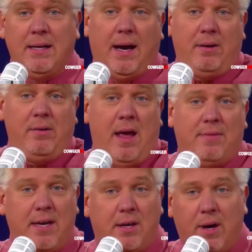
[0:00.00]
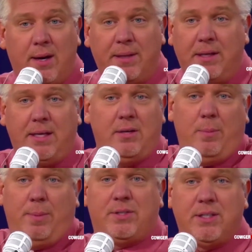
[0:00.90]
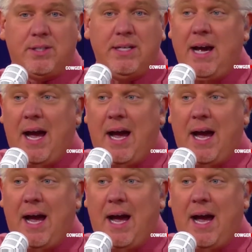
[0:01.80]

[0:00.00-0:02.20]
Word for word: I don't have any credibility. Nobody's listening.